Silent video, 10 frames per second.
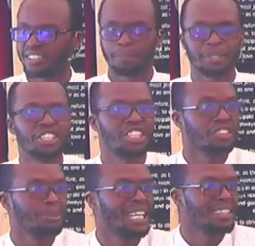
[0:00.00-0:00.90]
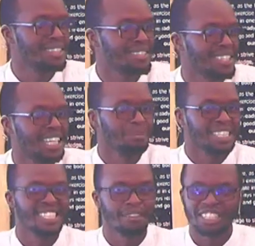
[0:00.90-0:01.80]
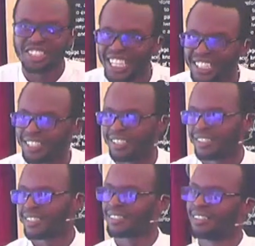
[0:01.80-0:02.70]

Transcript: The preaching remains the same. It never changes.